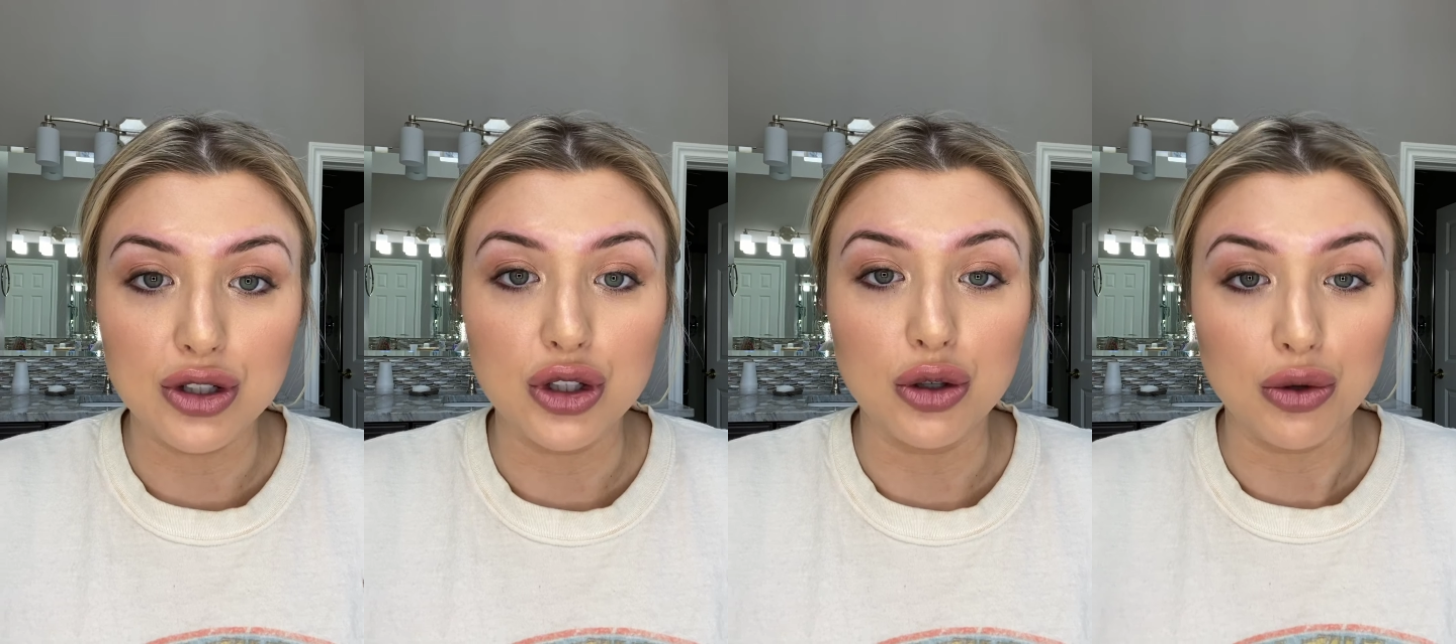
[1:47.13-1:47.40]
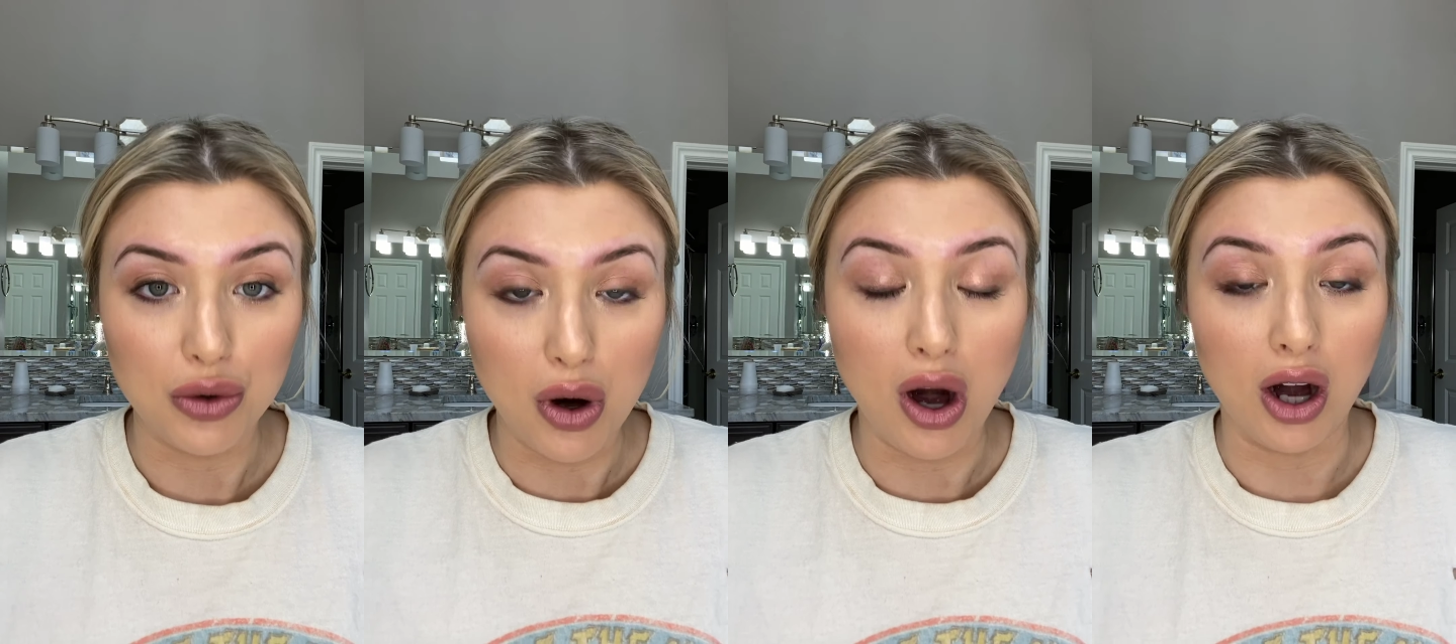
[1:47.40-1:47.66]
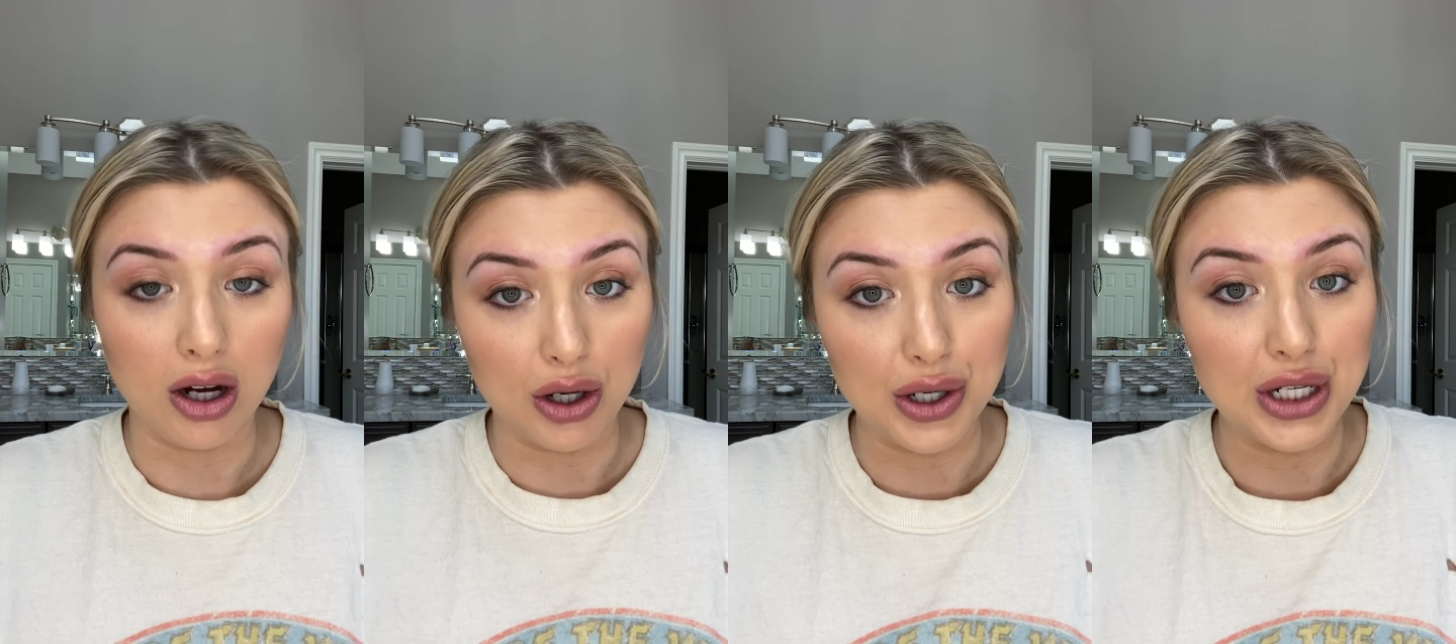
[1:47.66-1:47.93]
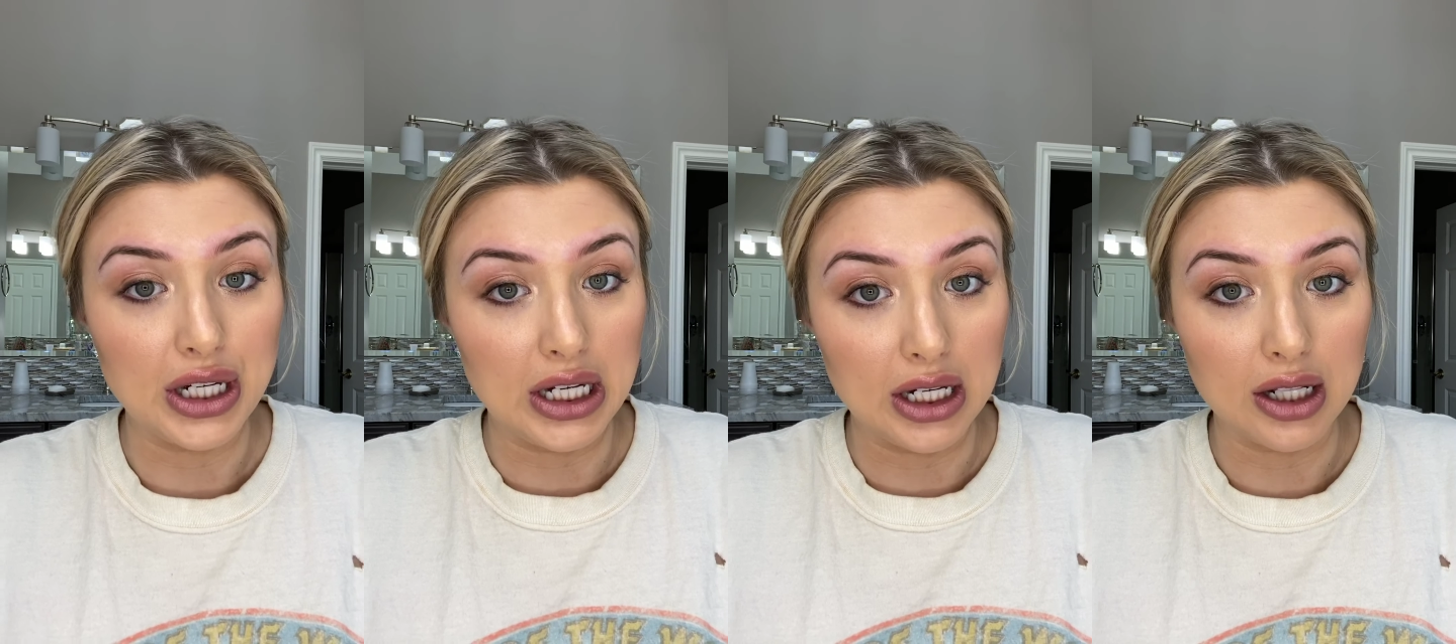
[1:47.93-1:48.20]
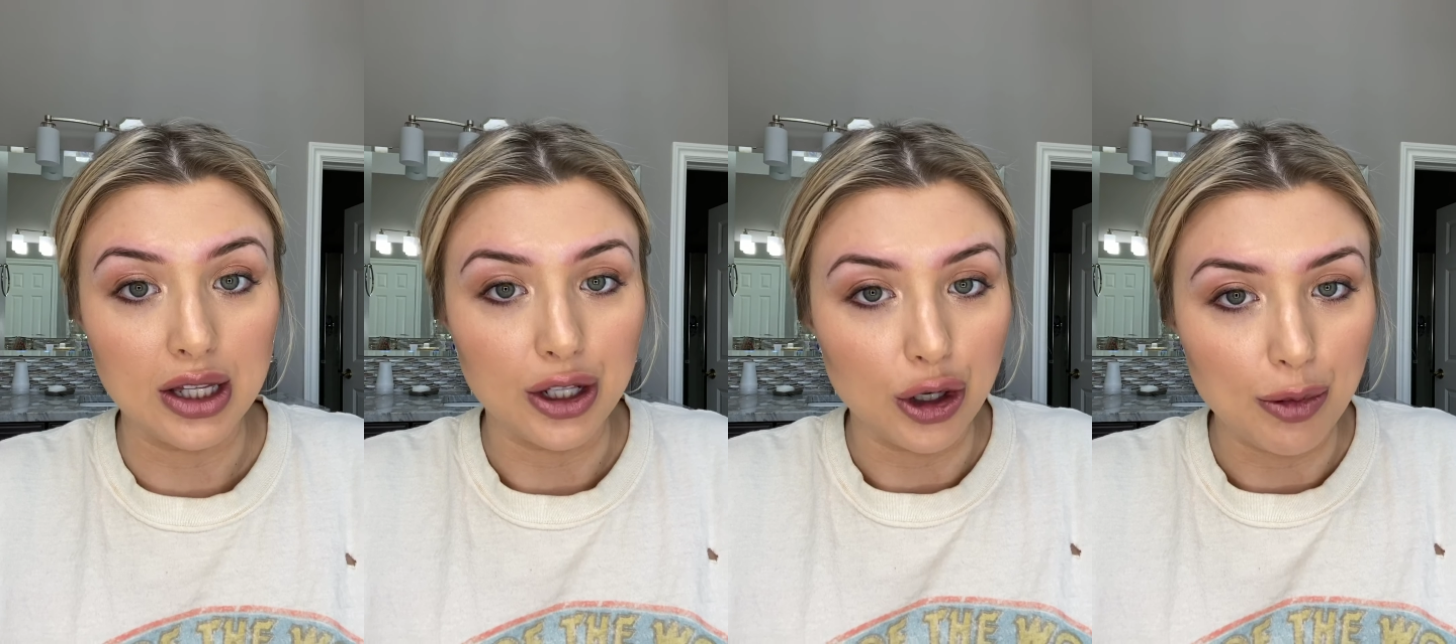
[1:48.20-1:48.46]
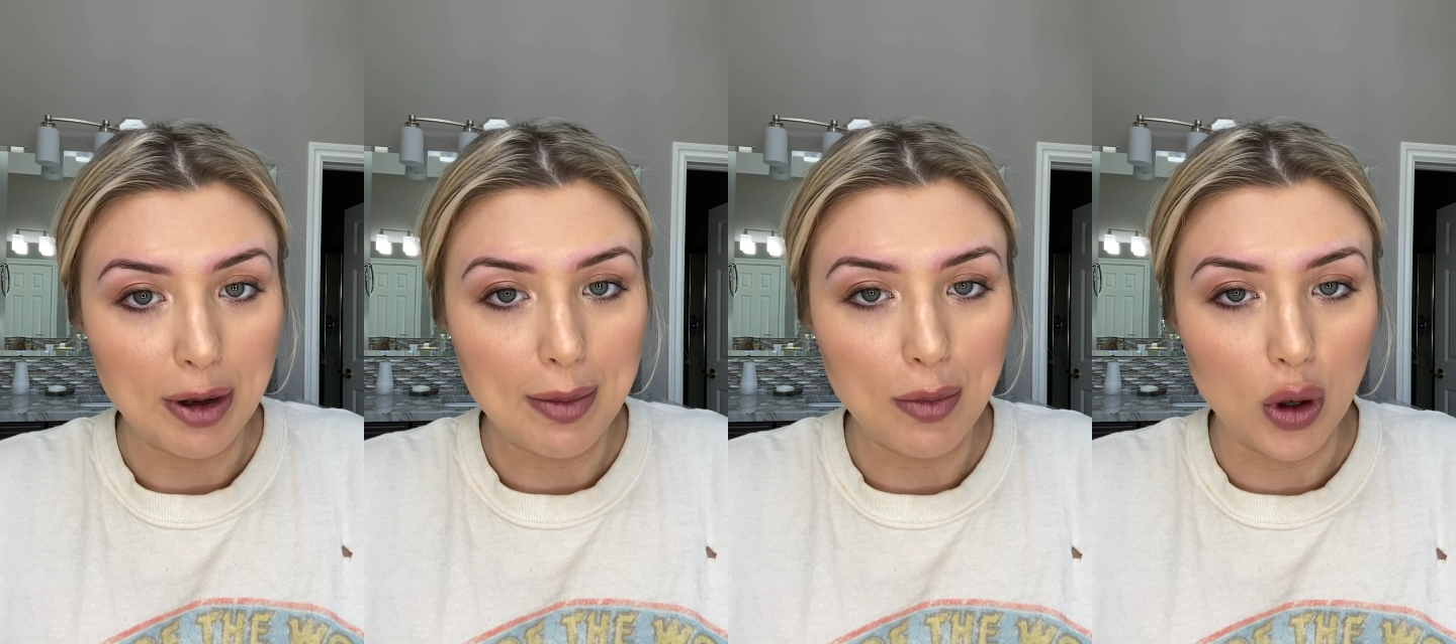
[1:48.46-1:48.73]
you are gonna need a little
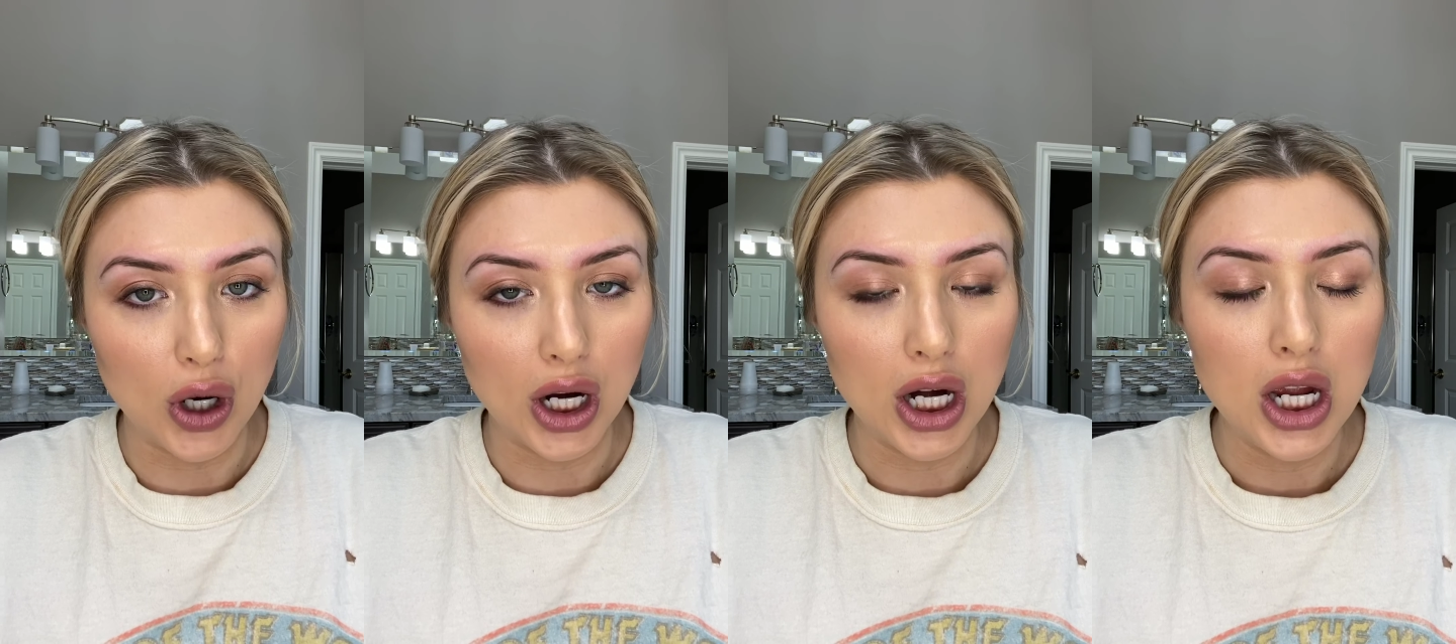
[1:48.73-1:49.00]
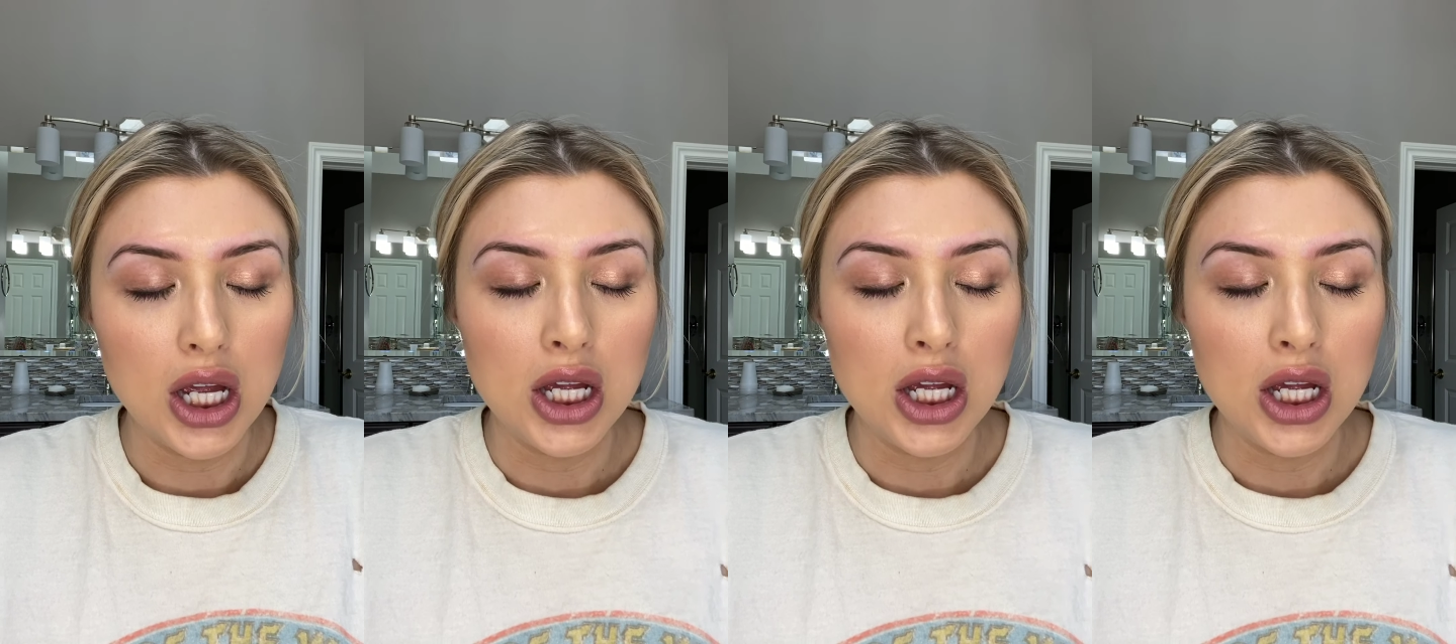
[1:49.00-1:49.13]
bit more.